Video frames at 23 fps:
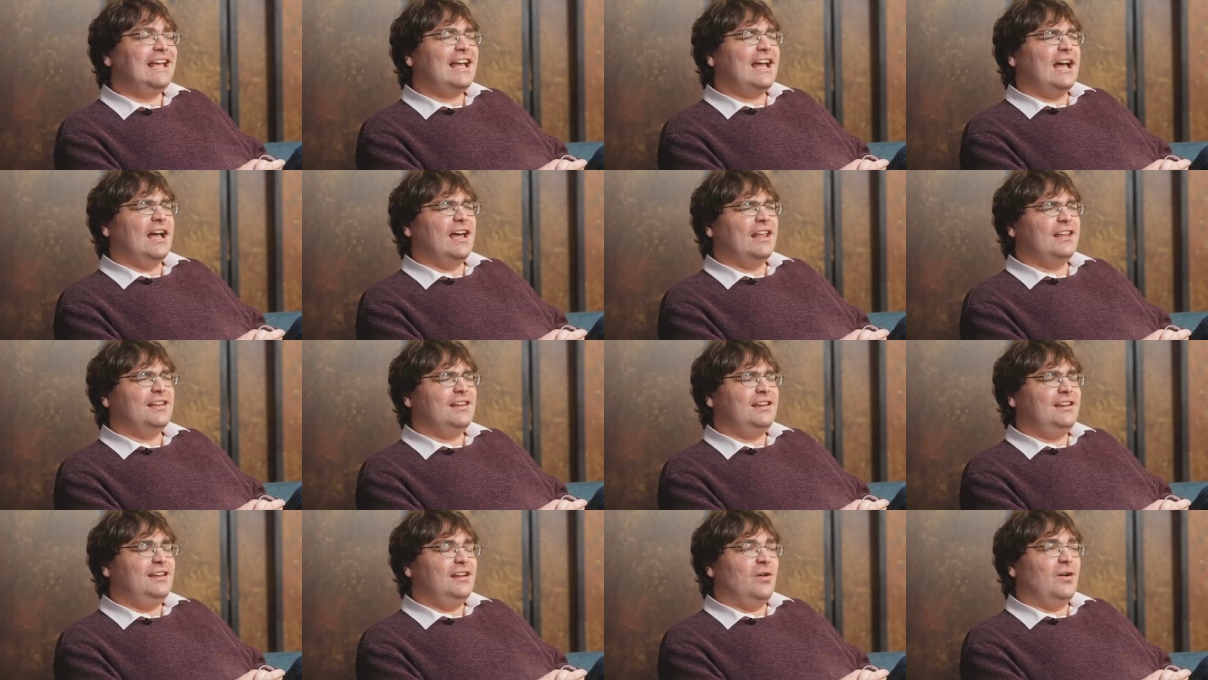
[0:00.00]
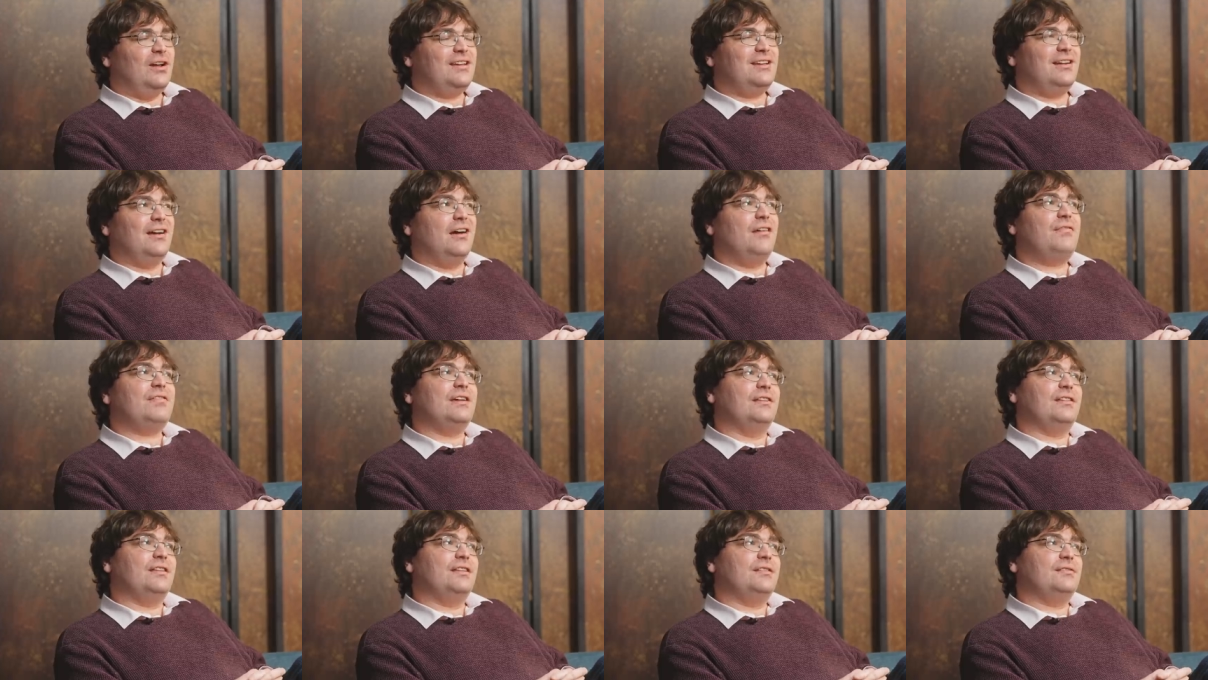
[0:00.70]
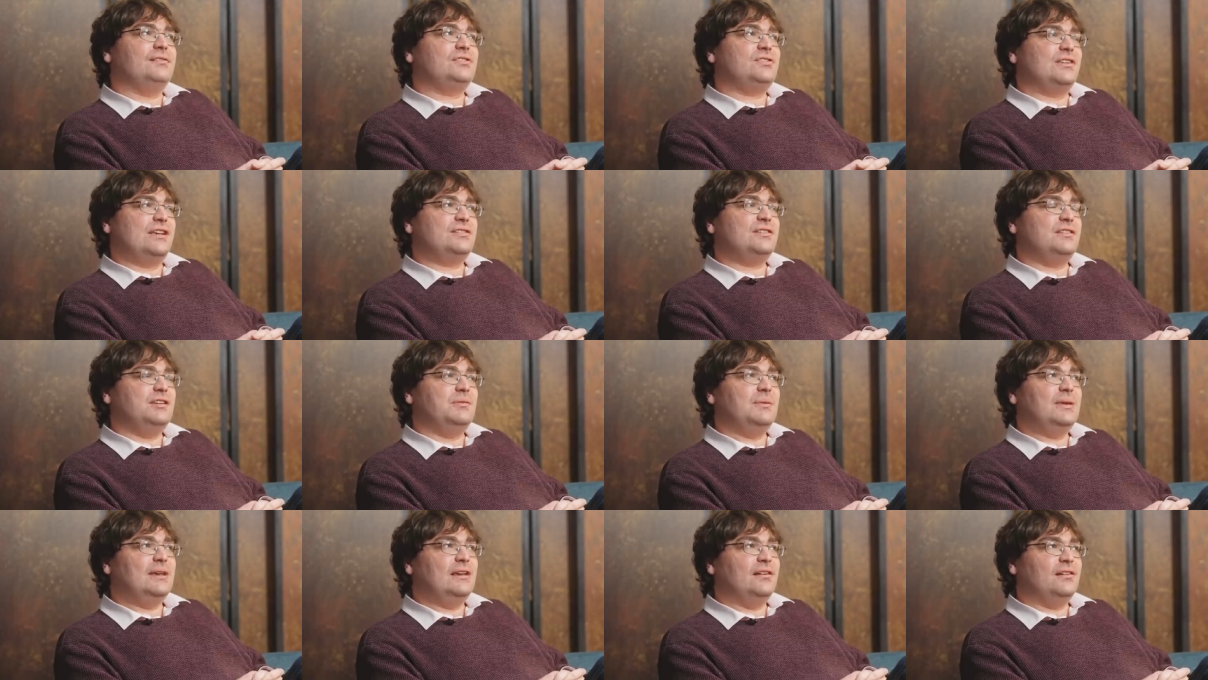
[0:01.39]
You know, I think that
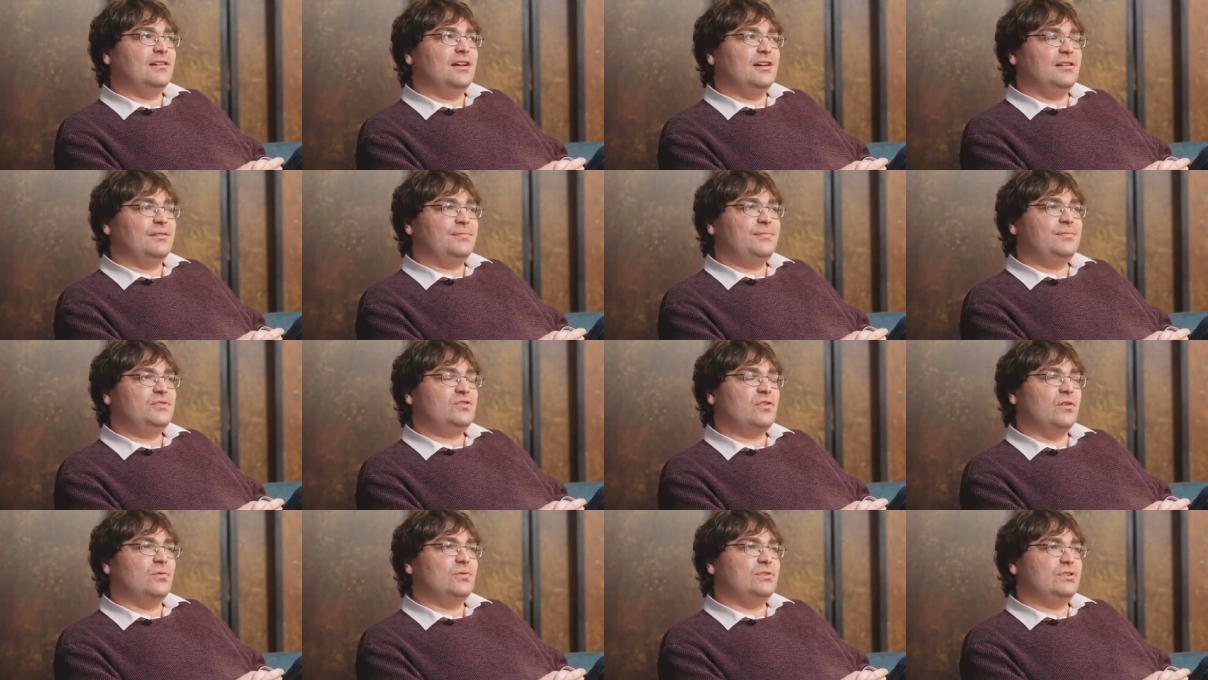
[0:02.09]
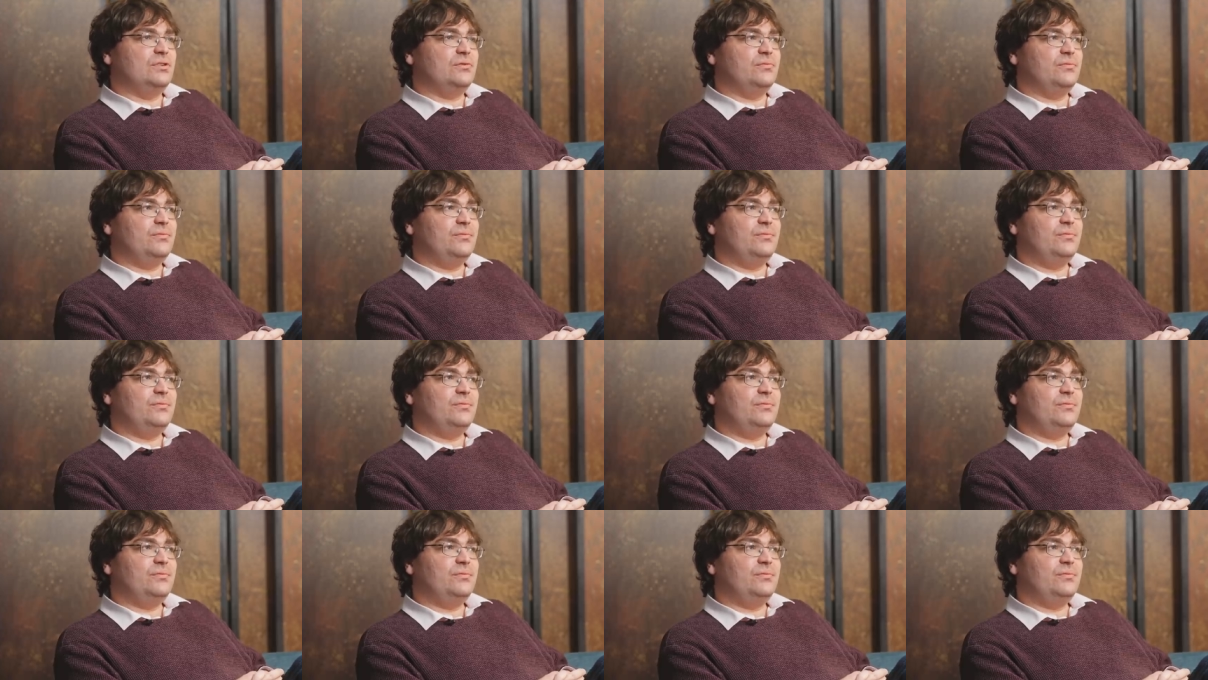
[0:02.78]
SDP are going to struggle to